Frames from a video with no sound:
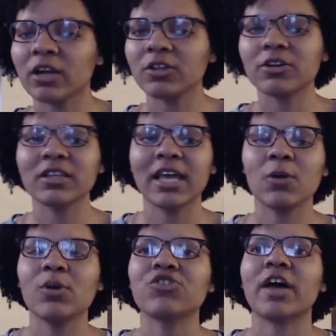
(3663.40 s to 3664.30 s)
learn
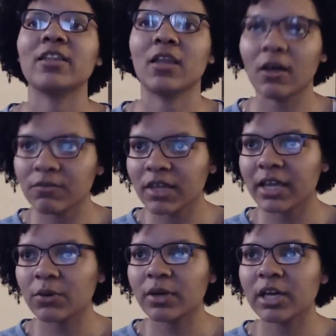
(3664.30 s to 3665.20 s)
language. I love
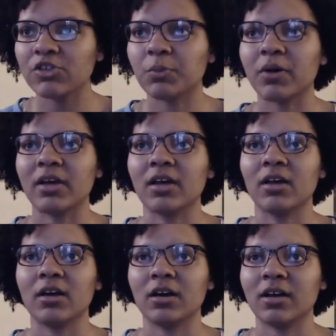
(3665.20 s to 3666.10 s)
language, but
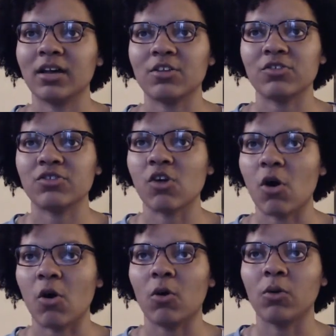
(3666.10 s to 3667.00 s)
it's
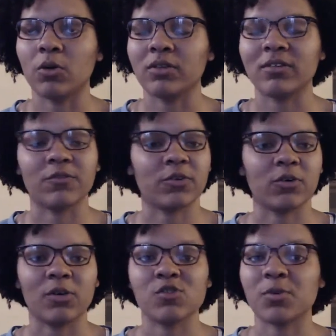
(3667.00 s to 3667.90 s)
so
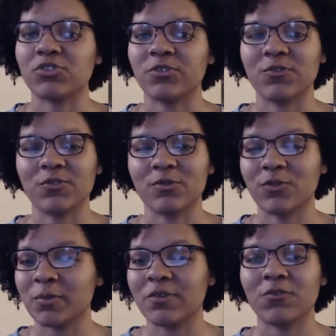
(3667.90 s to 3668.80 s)
difficult, especially
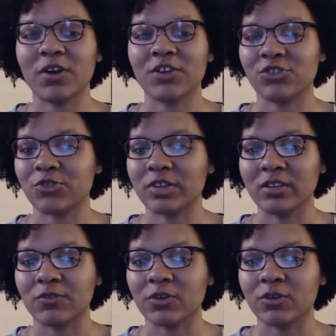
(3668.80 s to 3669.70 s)
for me. French is really
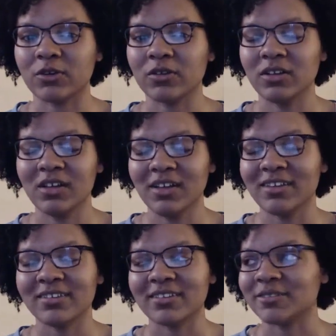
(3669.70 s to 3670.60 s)
difficult.
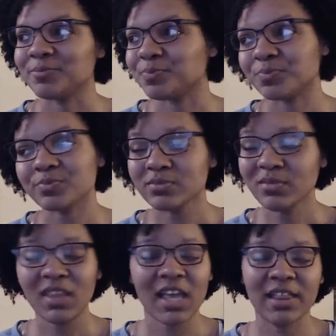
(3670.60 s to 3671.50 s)
So,
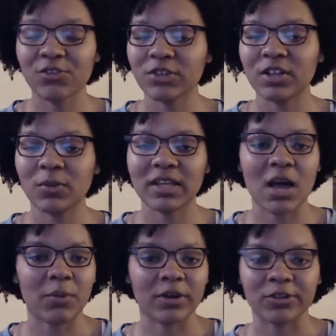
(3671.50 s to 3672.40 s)
and that's really the one that I
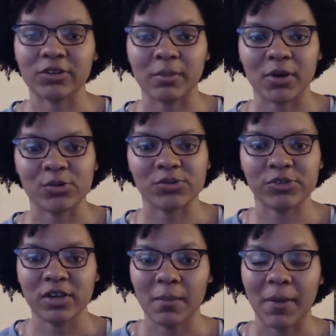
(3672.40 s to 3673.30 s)
want to learn the most,
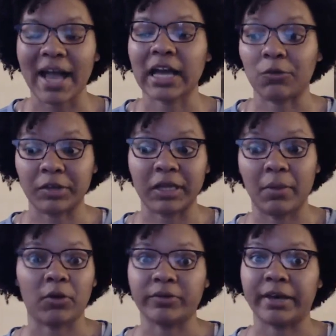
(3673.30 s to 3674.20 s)
but I got to really
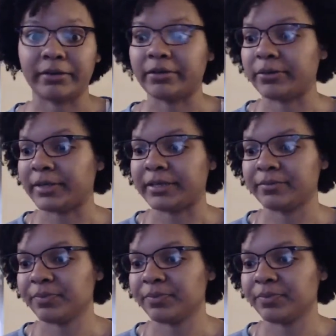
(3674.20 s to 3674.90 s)
buckle down and do it.